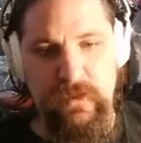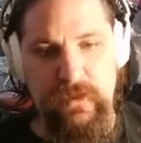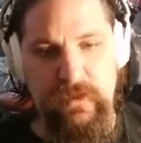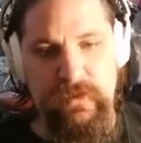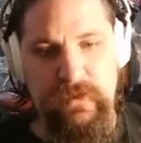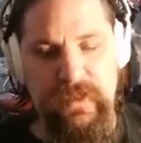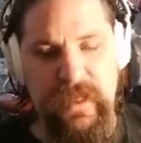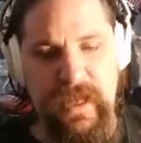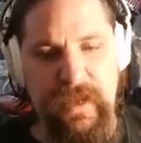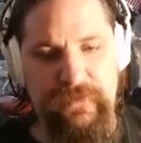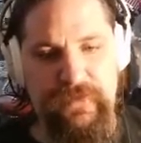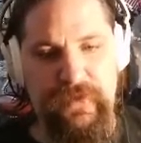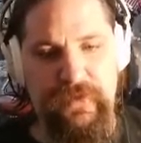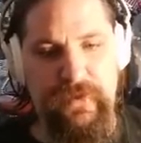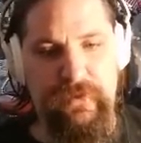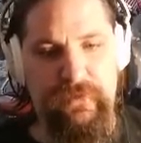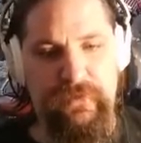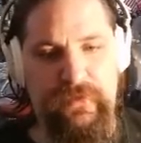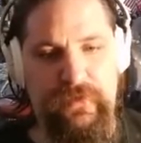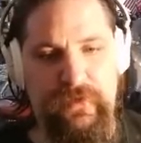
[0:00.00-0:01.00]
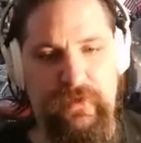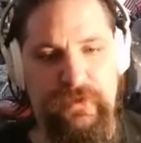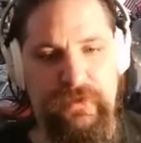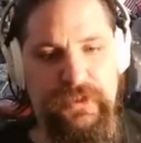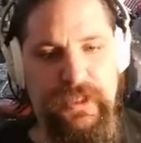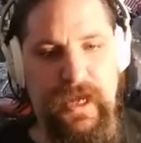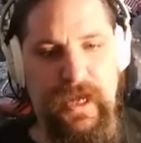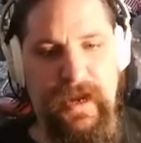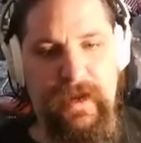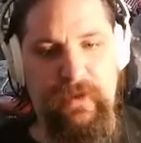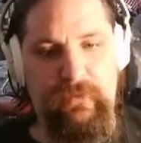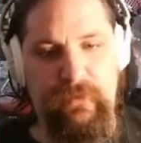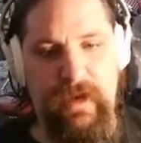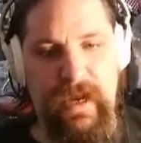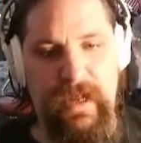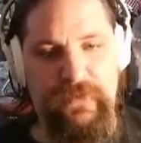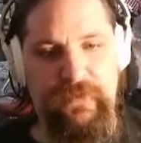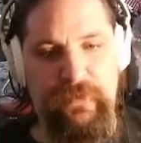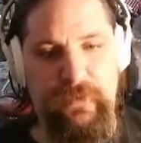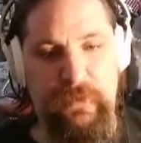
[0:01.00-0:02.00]
Yes, and those are giant
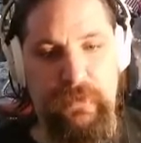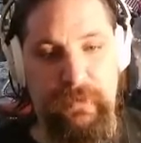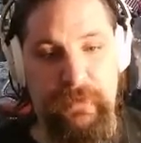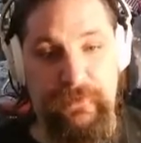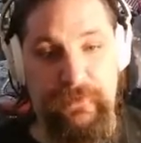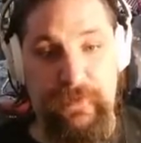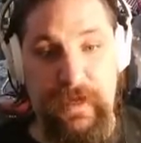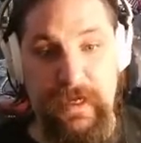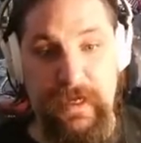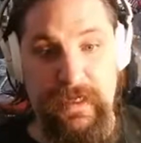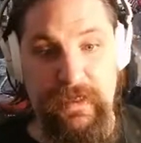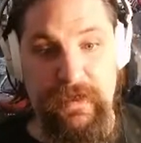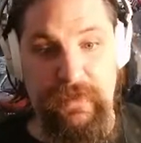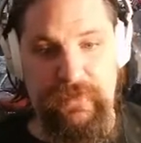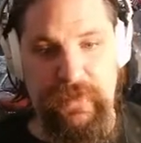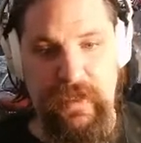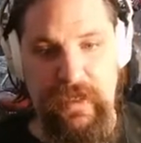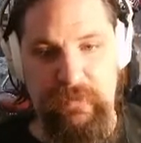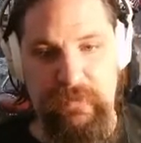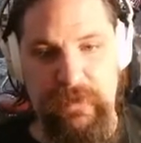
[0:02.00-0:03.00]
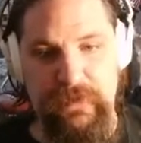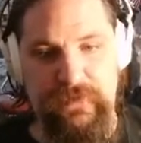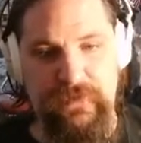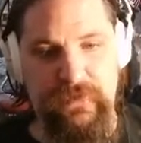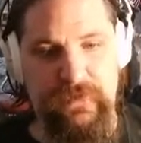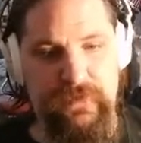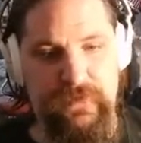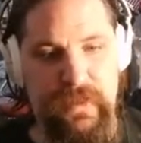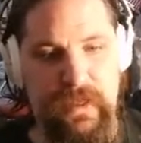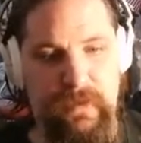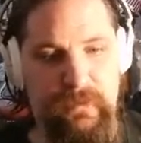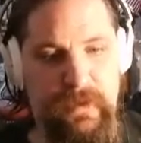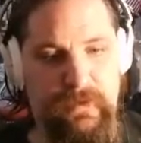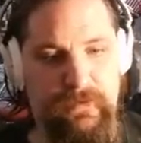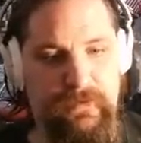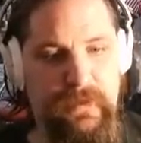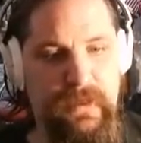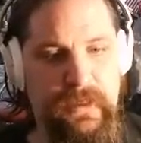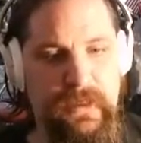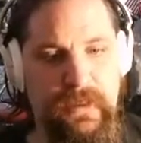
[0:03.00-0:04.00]
rats we will be fighting as enemies in this game now.
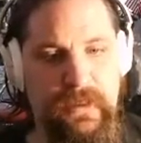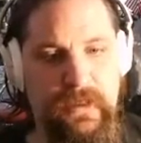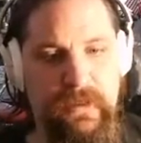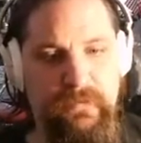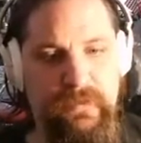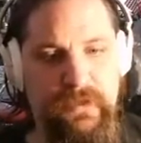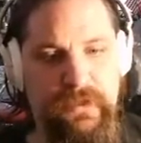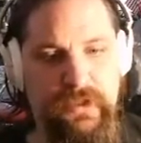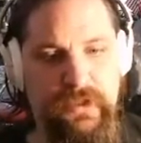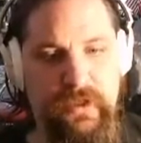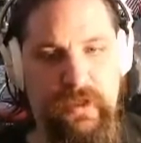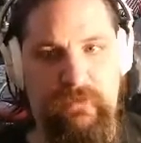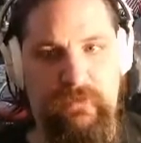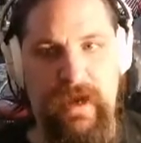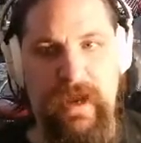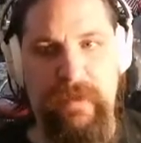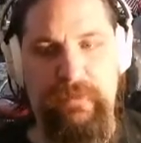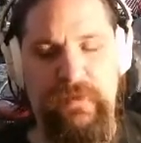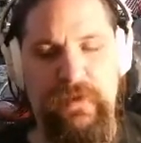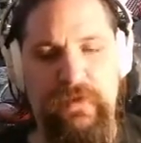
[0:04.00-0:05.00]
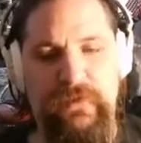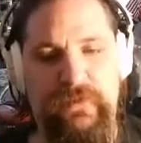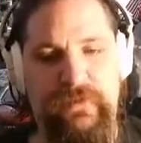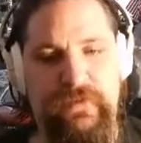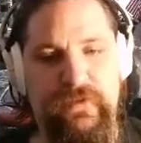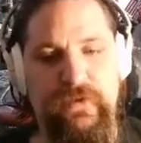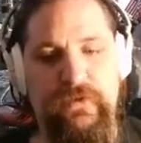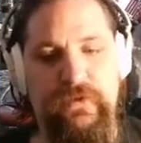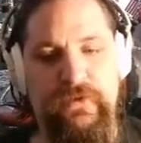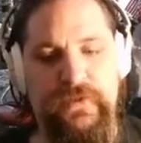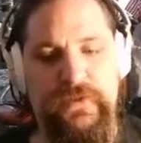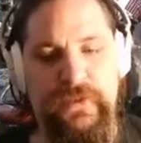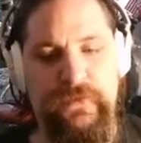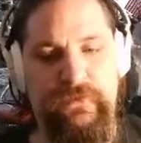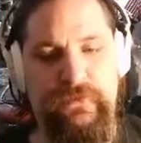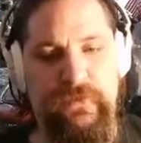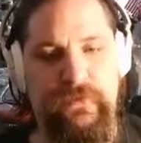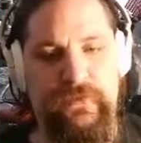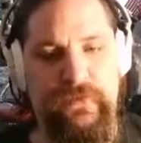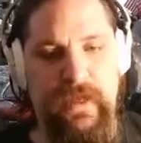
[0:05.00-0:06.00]
Be sure to grab this Uzi
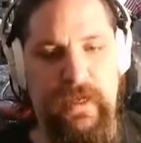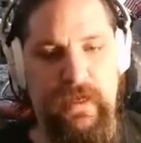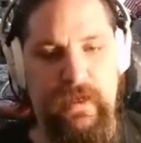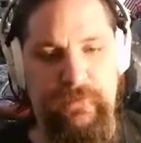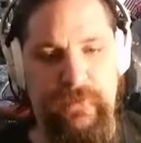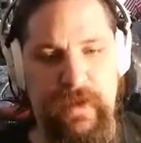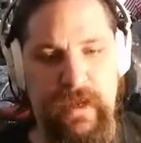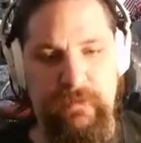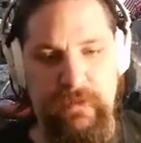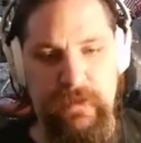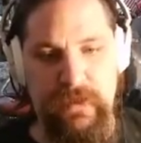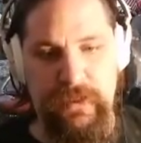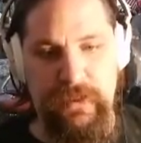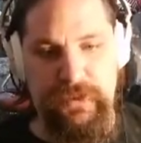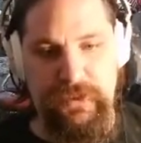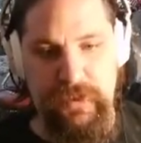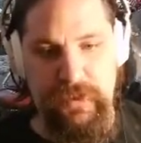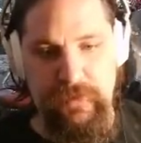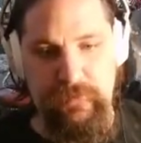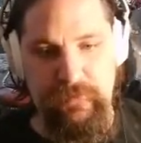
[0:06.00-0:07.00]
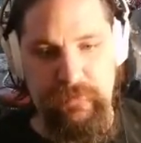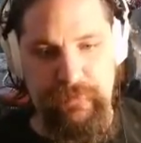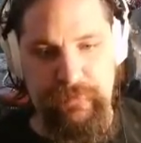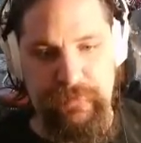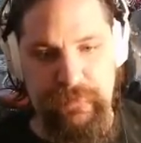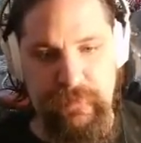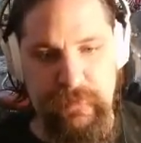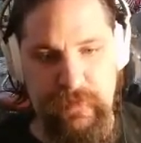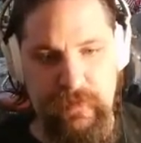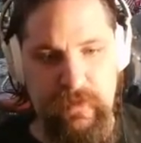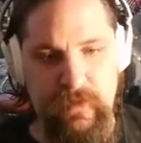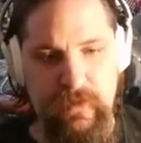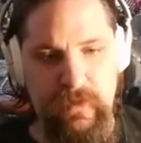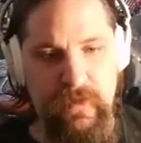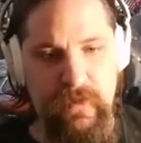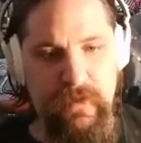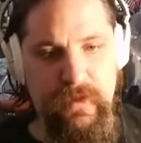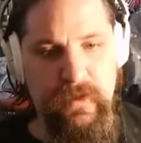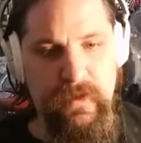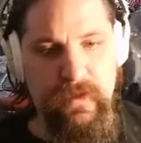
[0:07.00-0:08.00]
for the sake of ammunition.
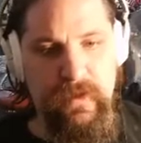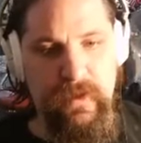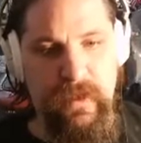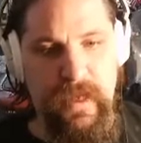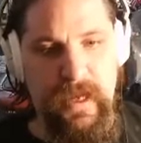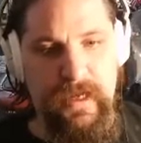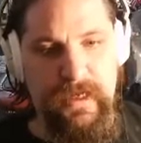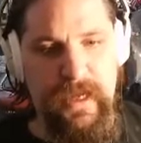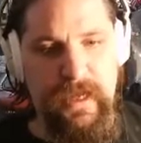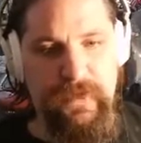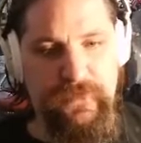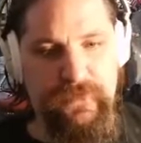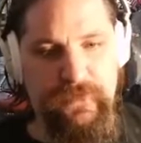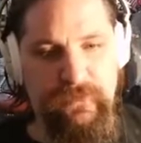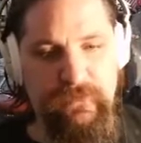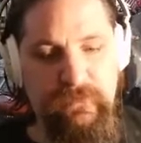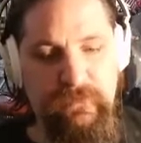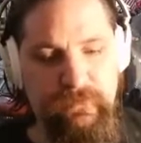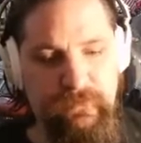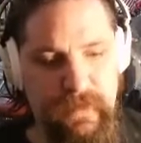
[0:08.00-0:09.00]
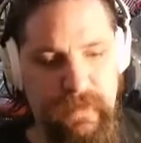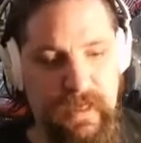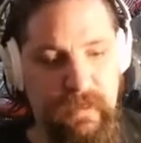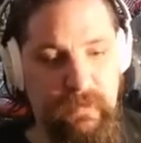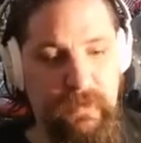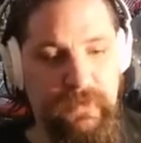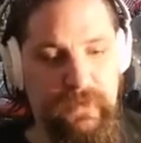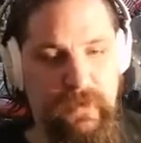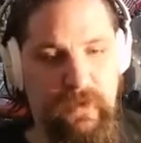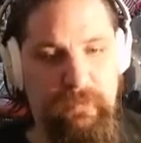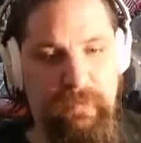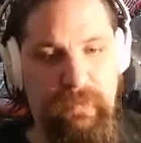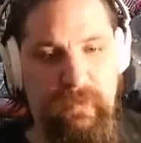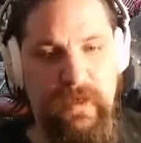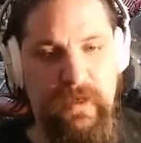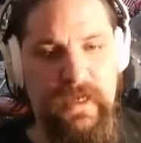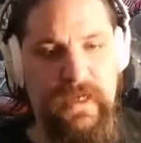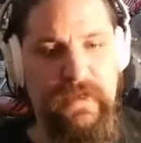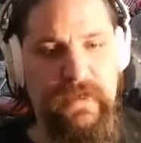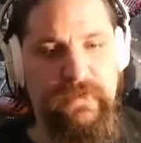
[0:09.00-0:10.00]
And yes, enemies are
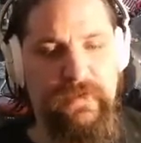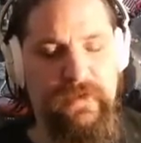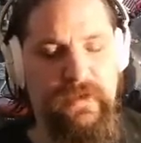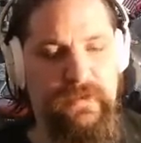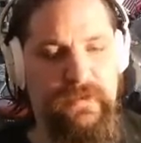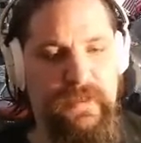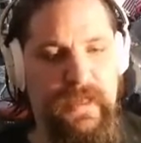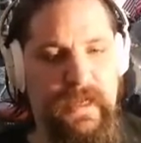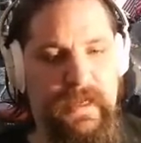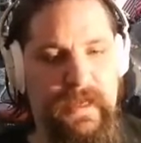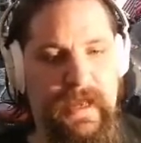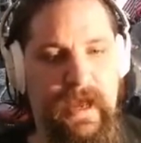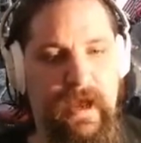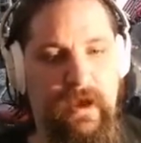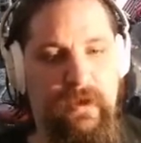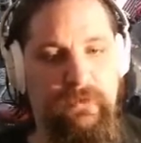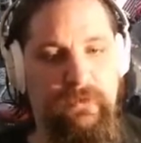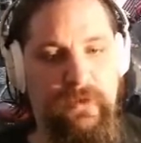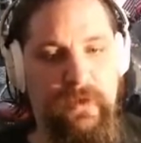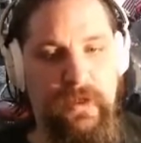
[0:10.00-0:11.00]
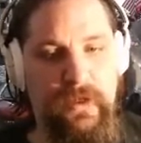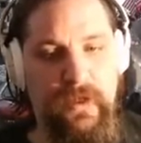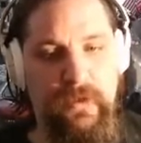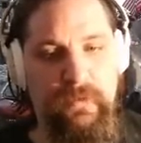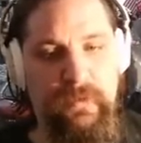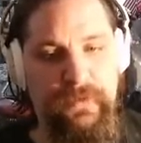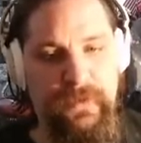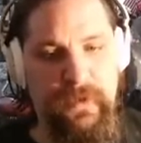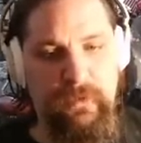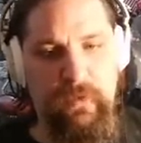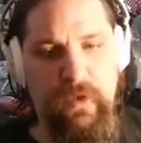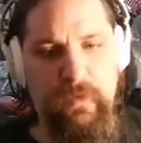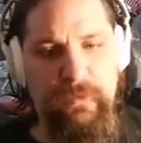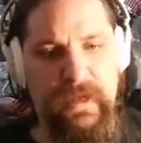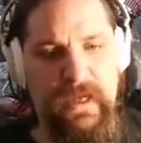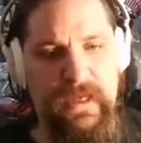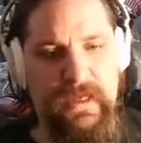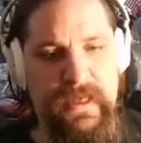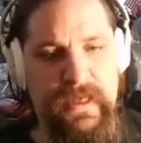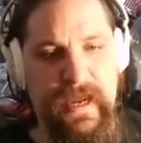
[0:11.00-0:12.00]
pretty easy to take out, but there will be
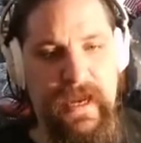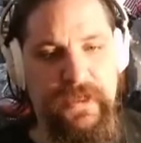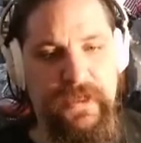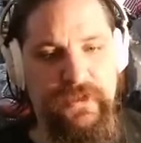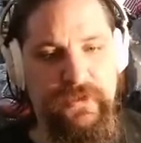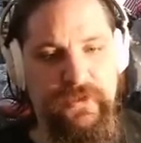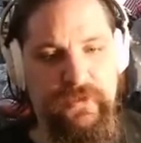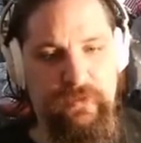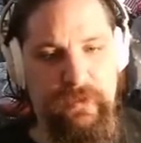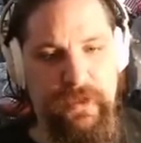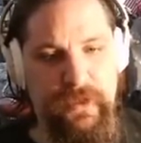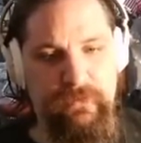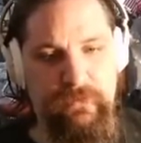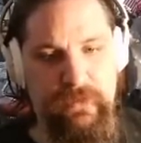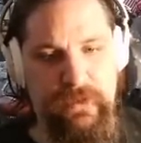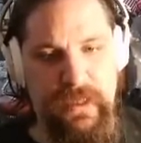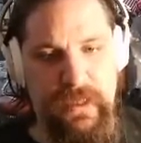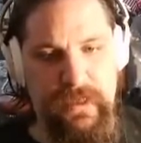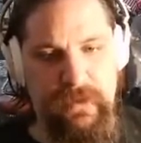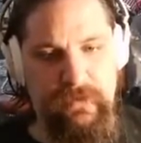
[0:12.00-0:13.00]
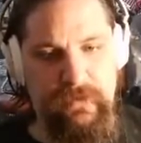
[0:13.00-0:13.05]
occasions where you will get